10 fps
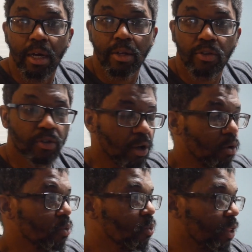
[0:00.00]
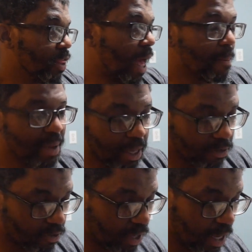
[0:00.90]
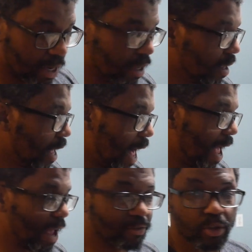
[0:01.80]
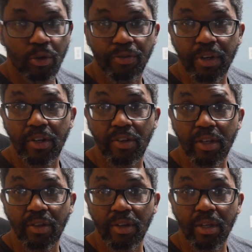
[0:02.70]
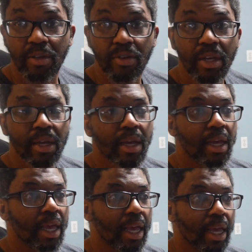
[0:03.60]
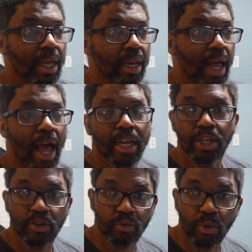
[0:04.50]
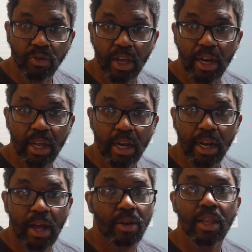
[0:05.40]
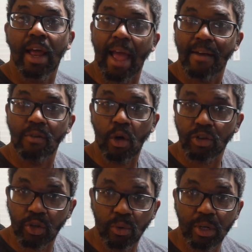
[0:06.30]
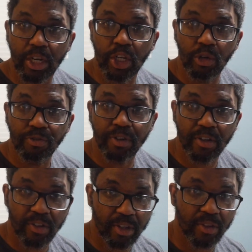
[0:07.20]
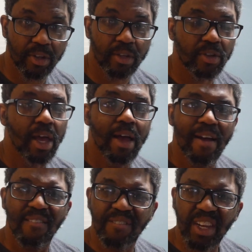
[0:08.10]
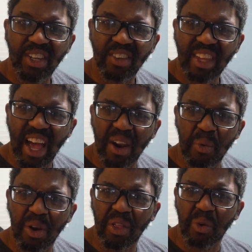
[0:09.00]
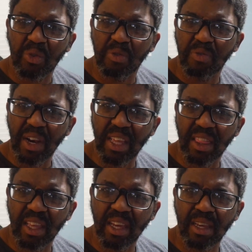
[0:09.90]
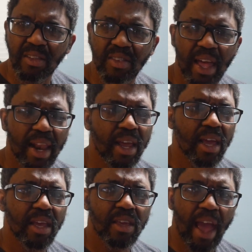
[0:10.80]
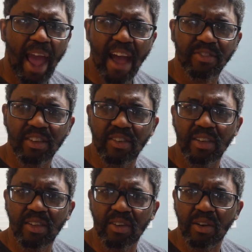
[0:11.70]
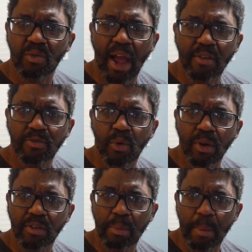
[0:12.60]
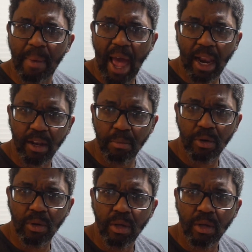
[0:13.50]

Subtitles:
So with that being said, I have 2 fish seasonings, and I can just rotate it in and out, and then I have also additional fish seasonings. Fish is kind of one of those funny things that you have to season it right for it to be palatable.